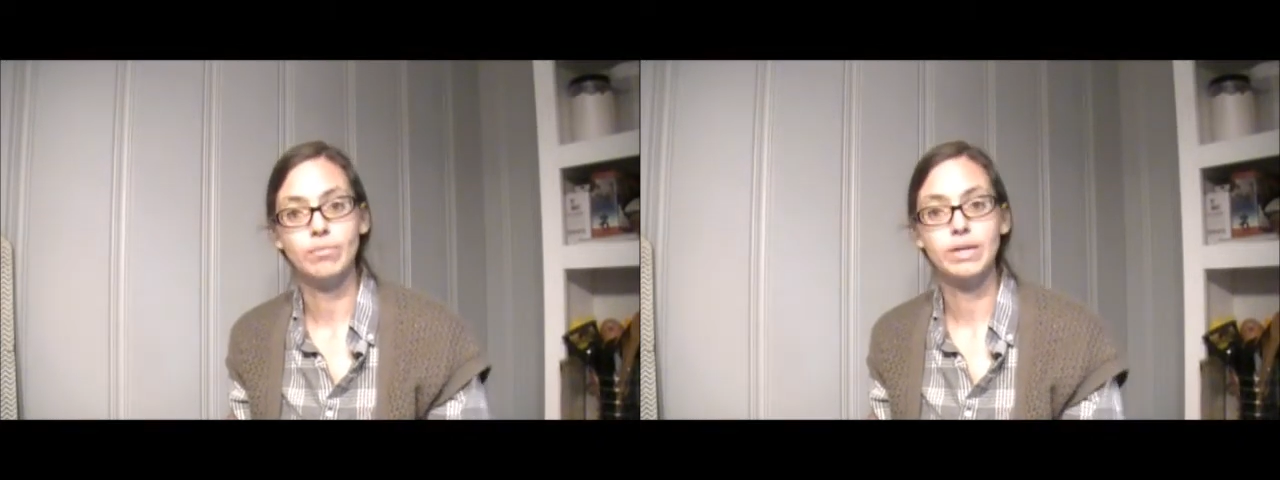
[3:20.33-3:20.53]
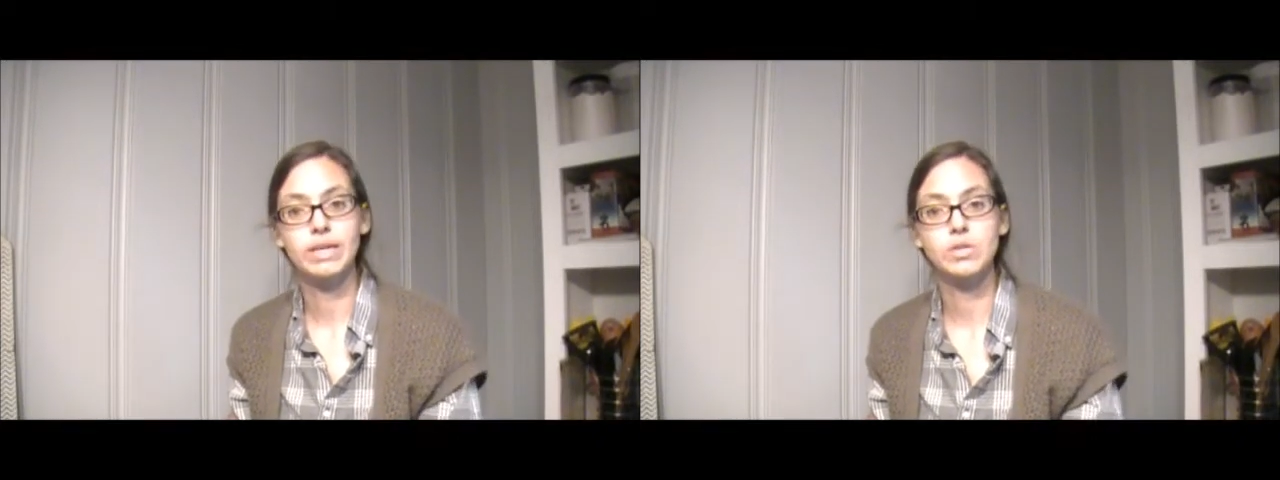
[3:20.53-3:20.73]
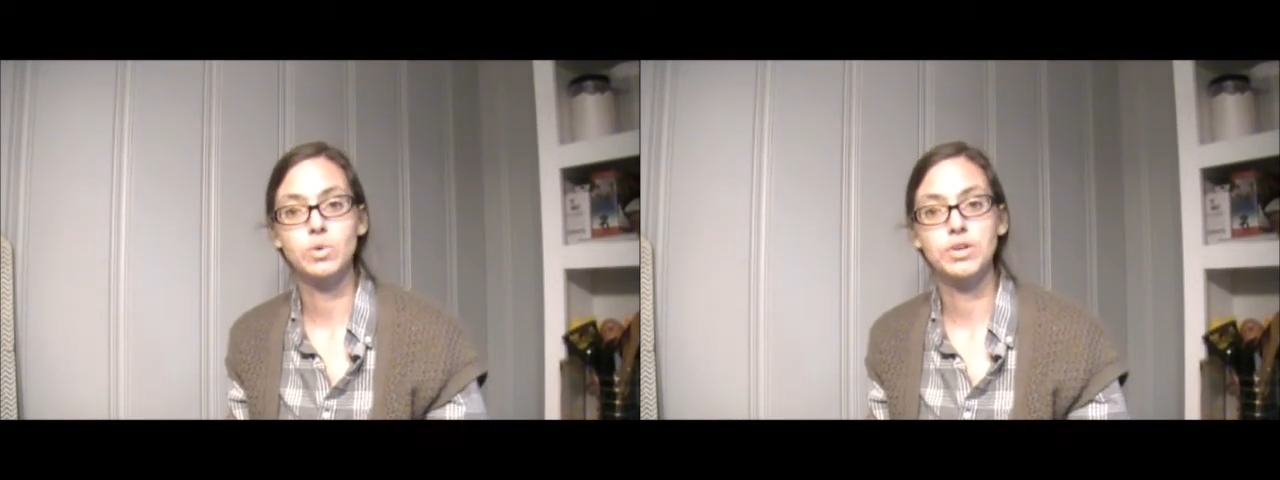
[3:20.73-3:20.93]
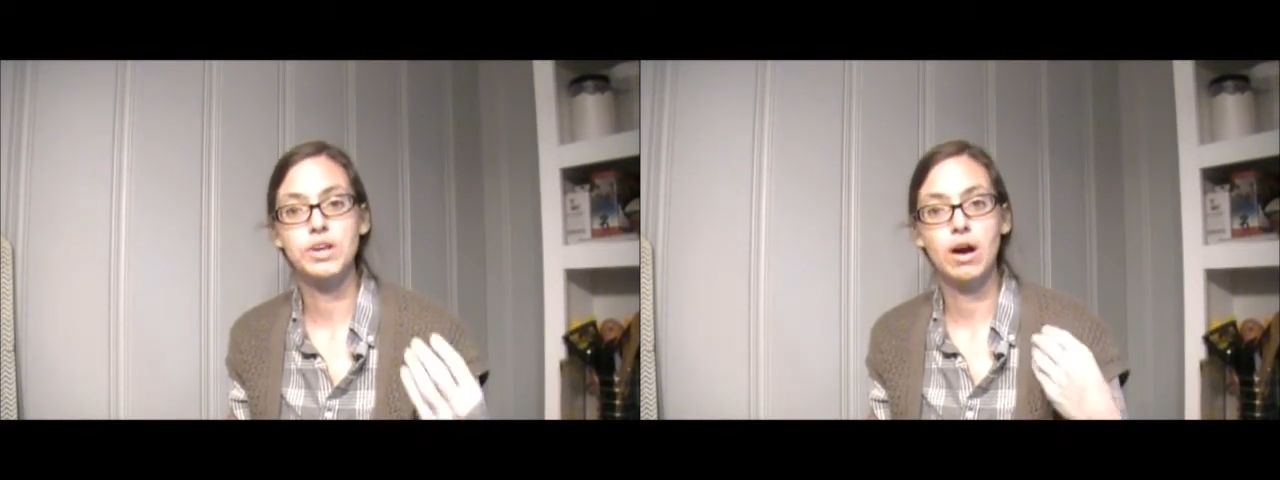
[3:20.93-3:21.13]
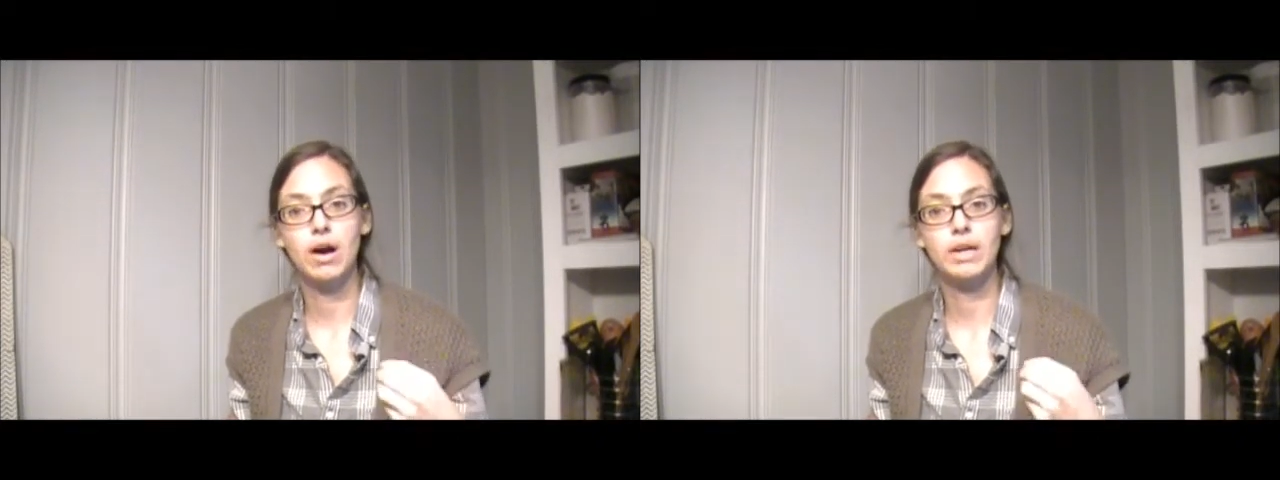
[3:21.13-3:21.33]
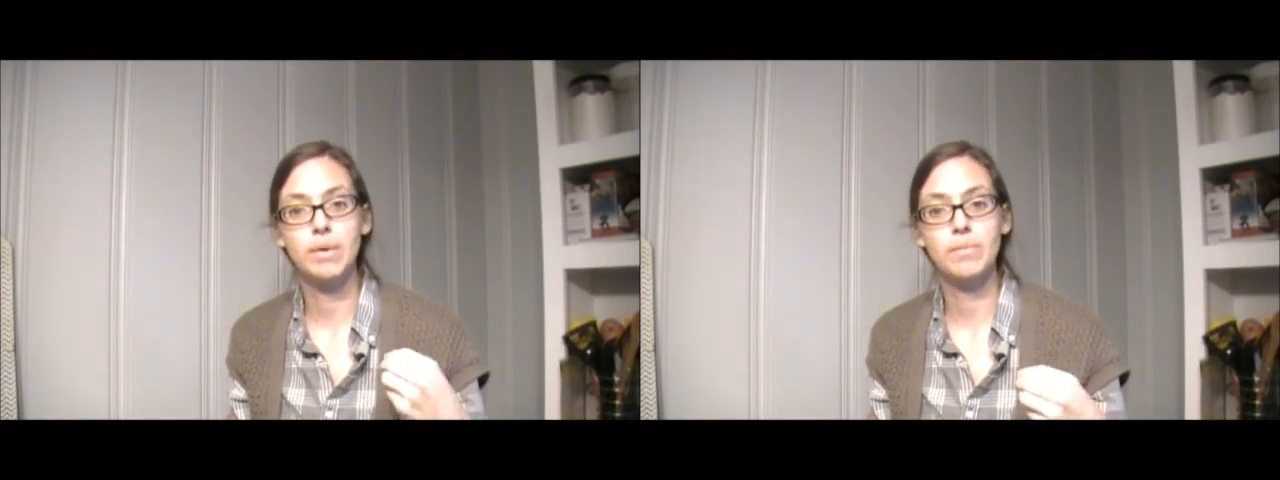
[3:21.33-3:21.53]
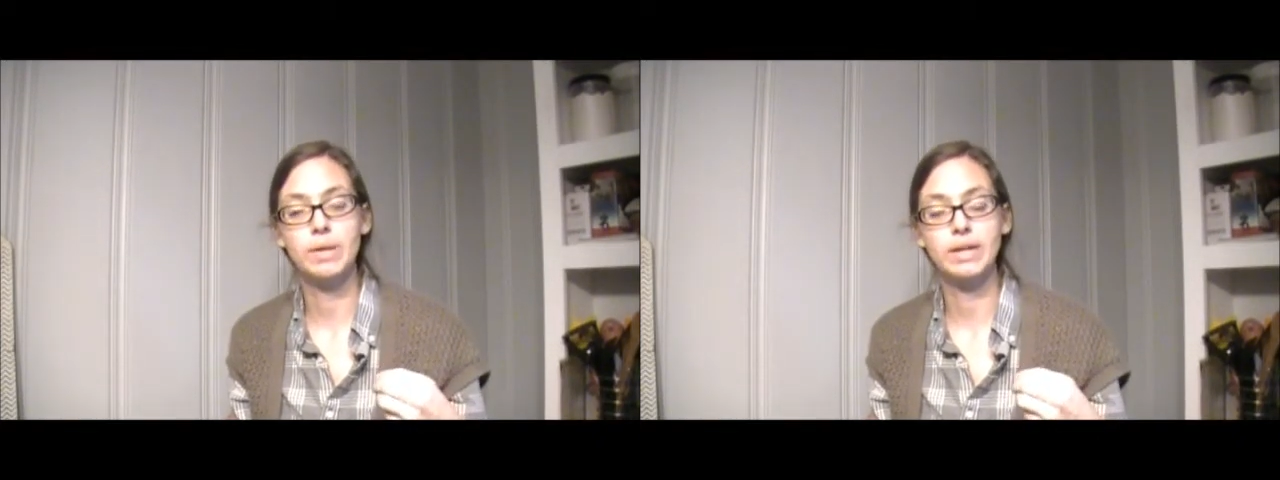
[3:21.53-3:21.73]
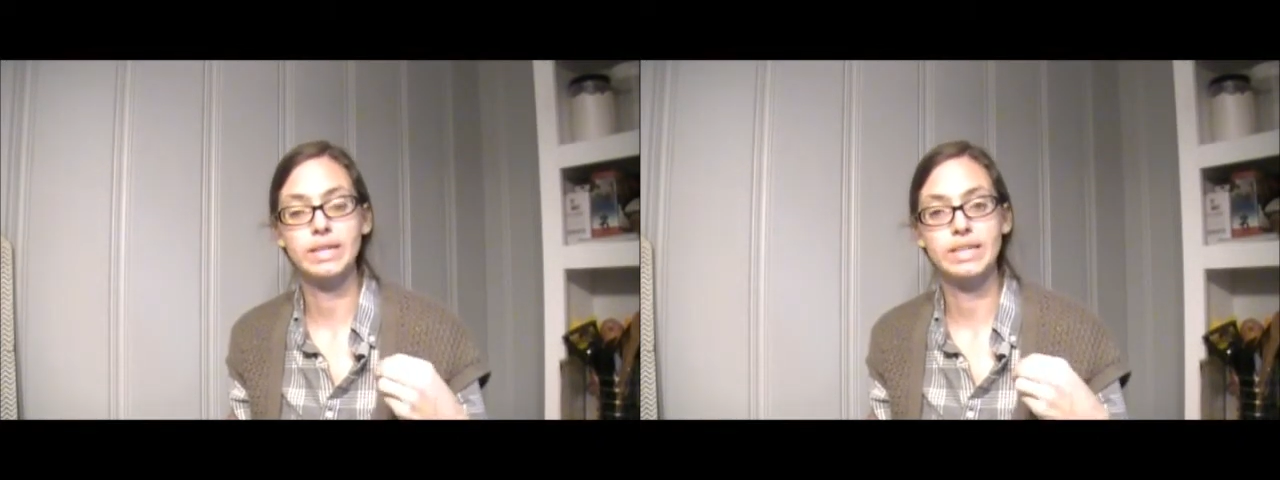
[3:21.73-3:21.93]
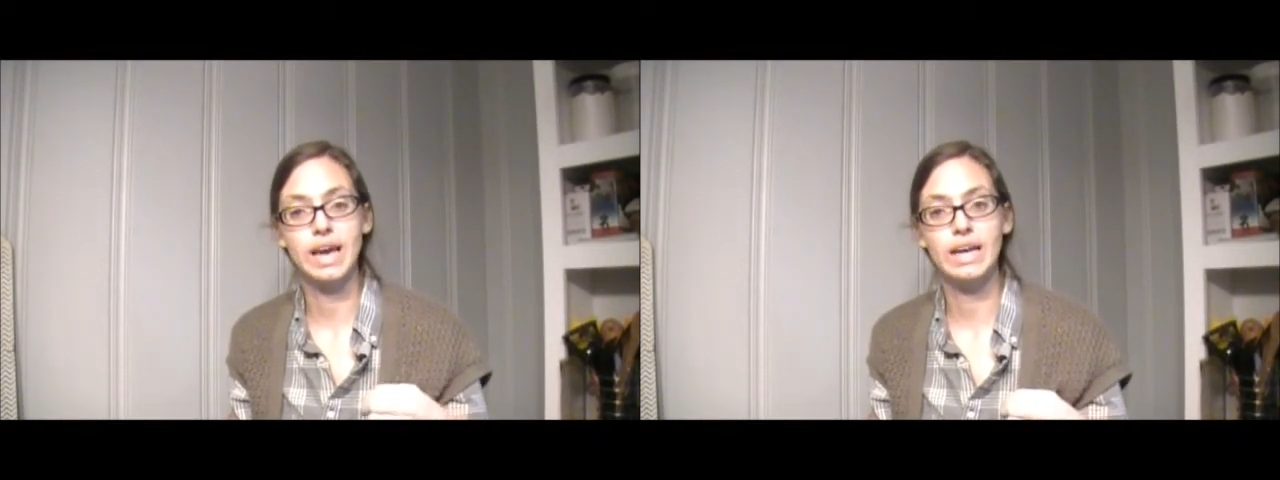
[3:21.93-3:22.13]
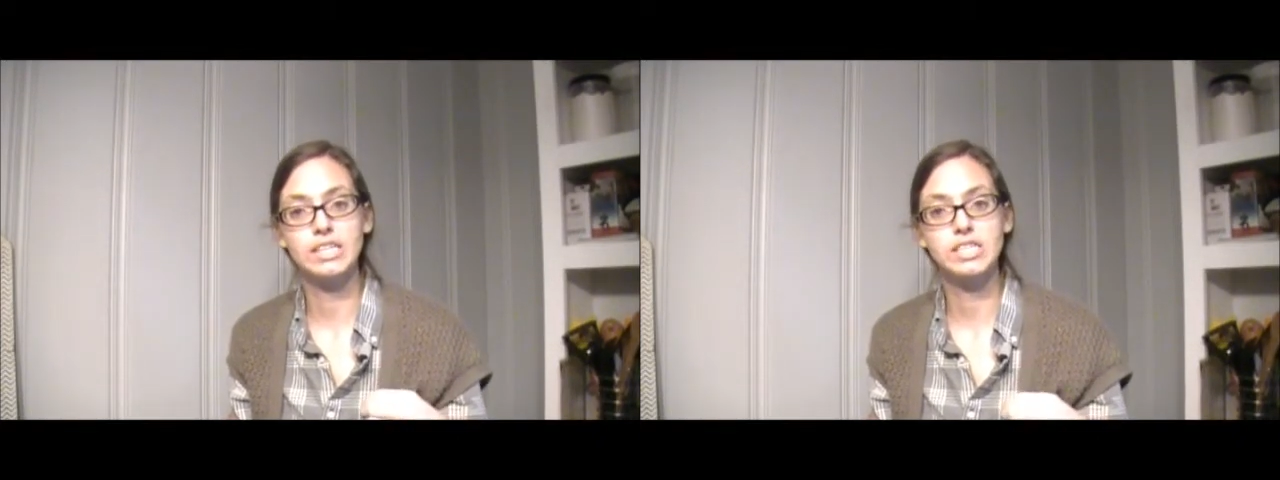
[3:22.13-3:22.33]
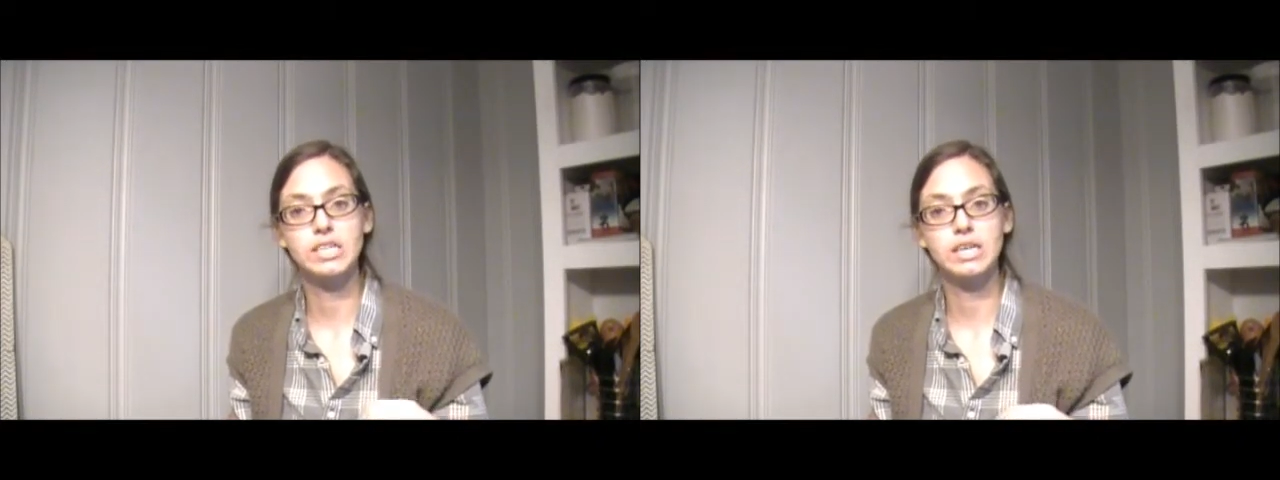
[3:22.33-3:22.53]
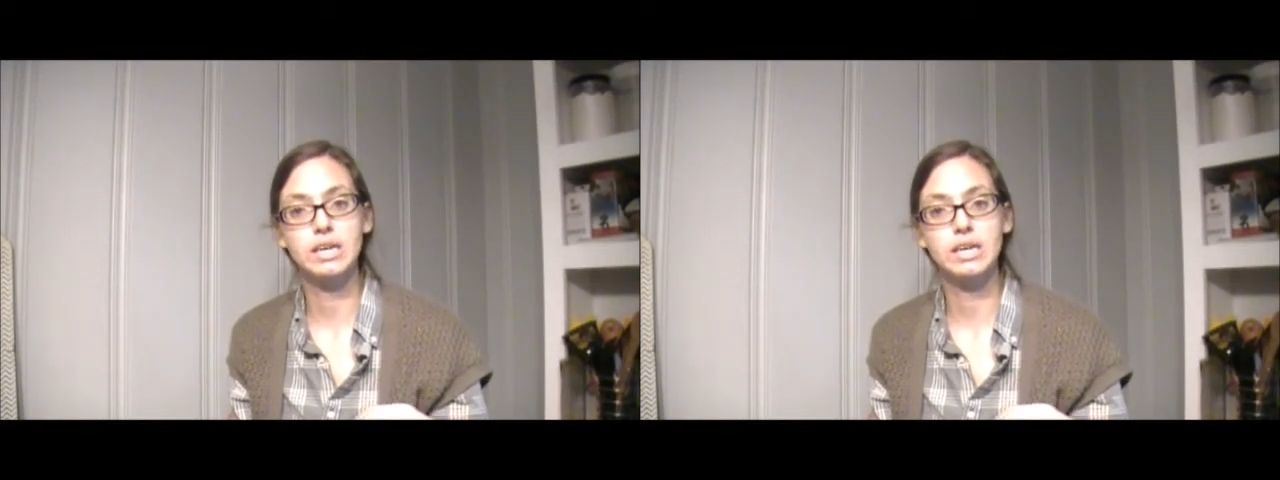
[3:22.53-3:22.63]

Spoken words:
because we're not engaged